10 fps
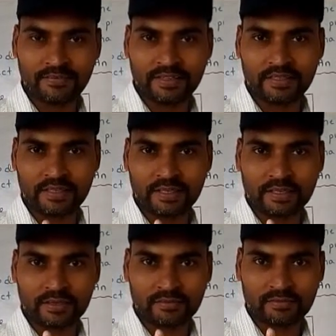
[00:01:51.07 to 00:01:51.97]
with
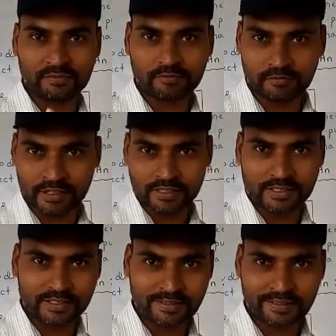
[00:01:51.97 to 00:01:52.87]

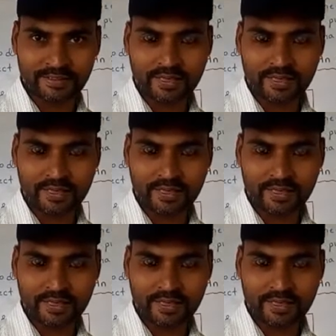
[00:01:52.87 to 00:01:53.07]
words,